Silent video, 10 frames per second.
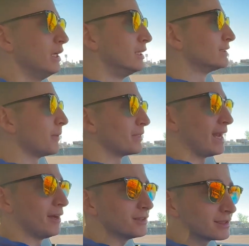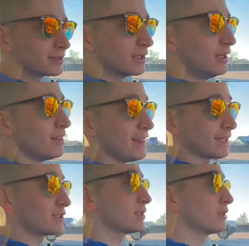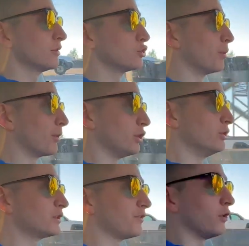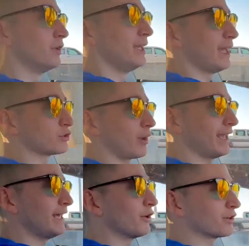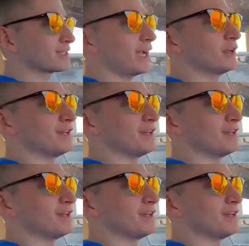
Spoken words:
Something else that's super useful is right here, it's kind of